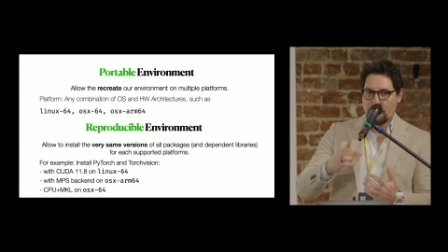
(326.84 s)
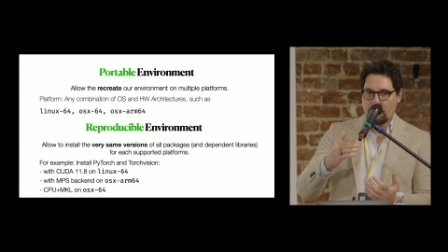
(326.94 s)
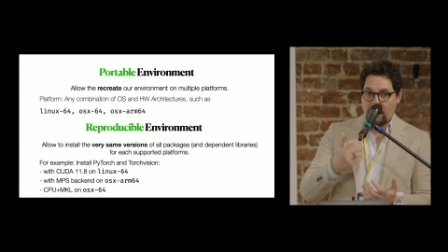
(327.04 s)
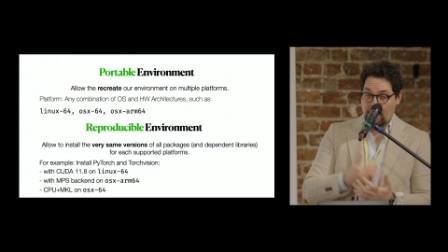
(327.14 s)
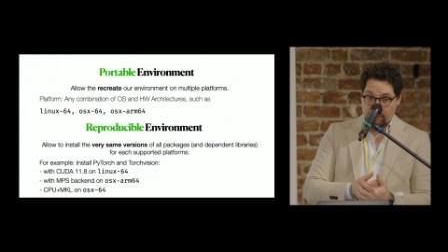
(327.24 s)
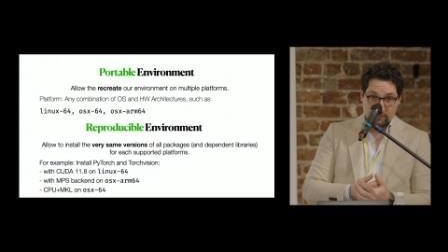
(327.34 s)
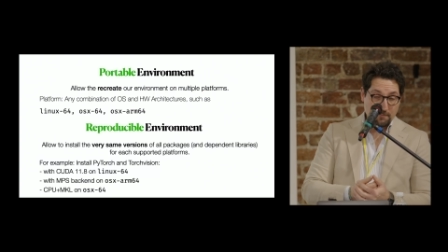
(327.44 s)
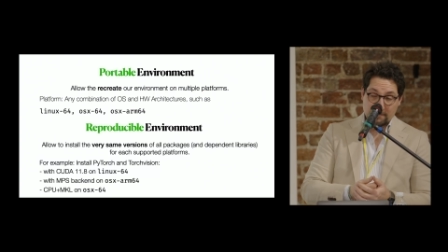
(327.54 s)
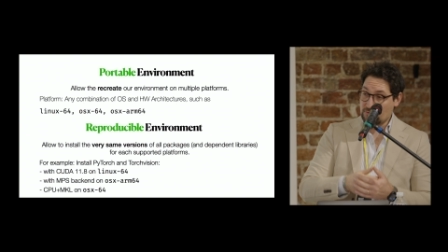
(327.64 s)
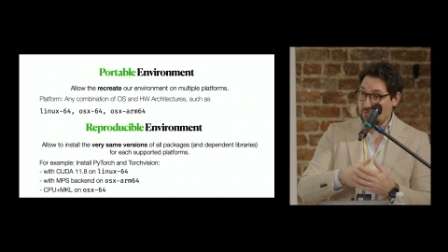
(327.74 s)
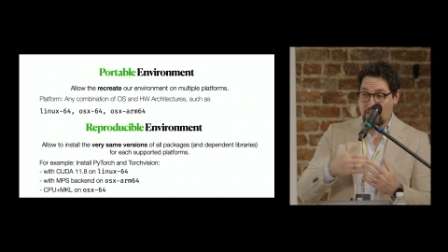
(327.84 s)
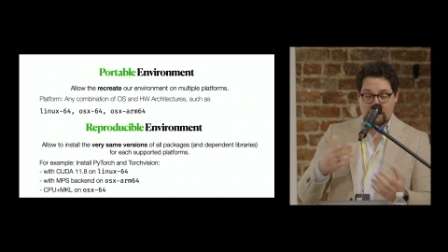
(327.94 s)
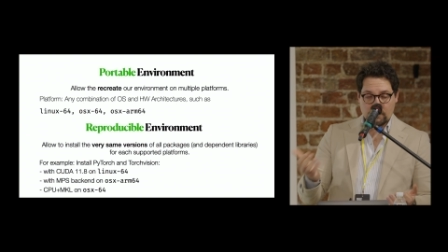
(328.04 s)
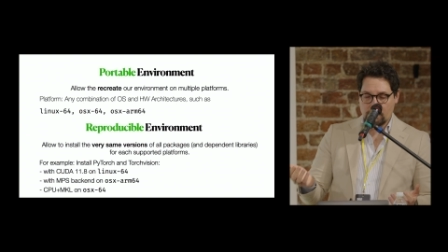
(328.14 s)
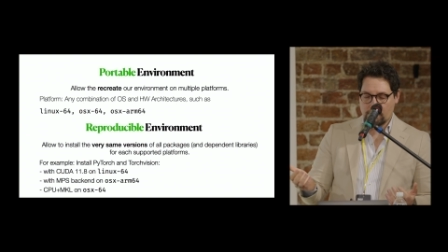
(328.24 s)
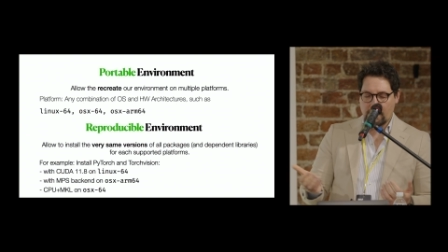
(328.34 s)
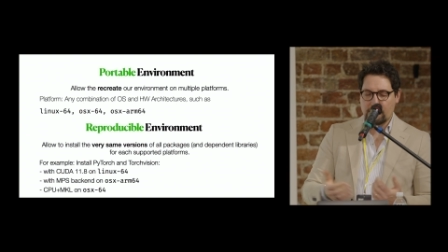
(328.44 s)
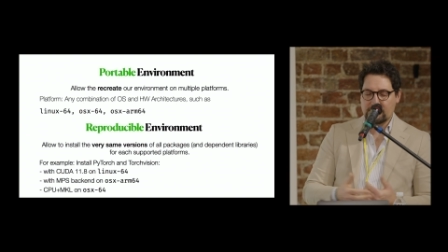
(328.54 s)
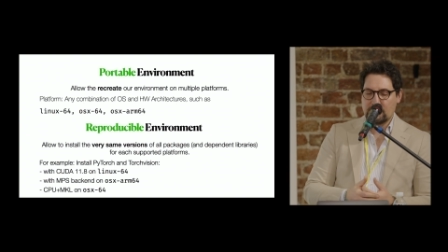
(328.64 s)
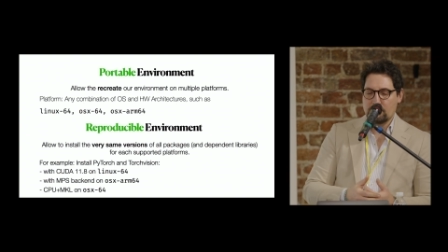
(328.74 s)
to
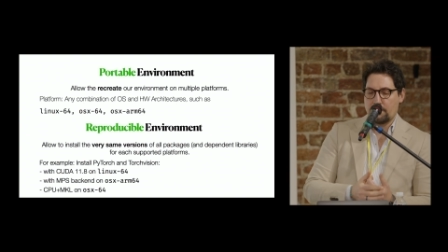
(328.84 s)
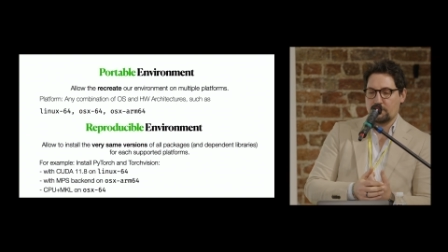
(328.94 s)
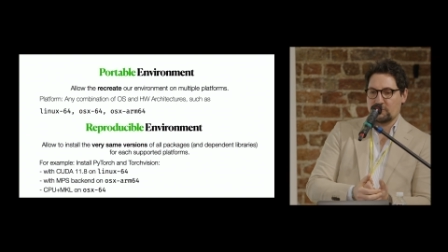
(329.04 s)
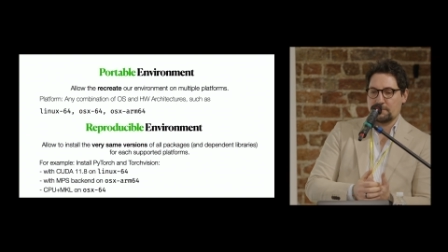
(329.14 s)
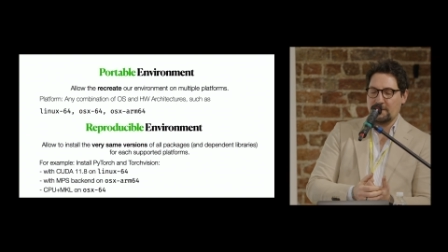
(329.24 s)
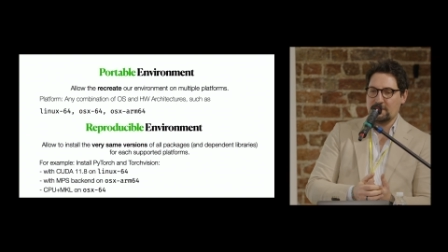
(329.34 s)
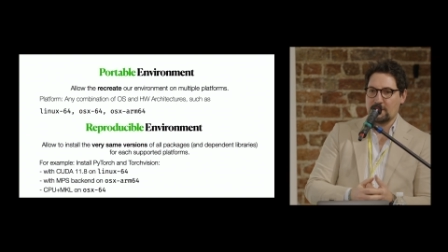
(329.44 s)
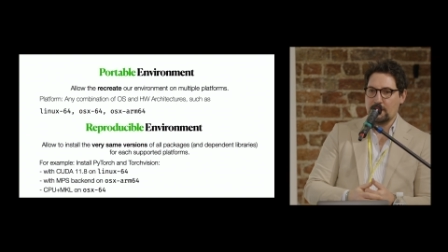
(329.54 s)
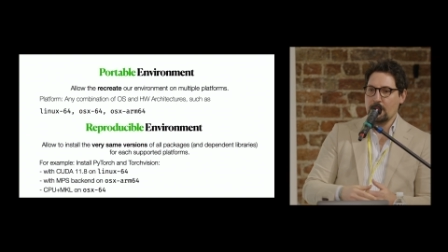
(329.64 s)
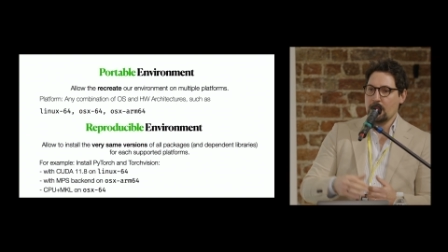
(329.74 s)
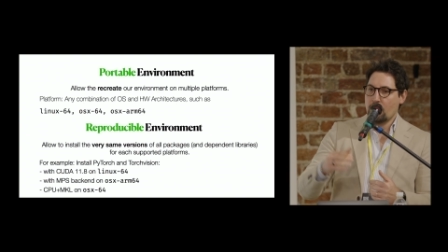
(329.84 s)
guarantee reproducibility,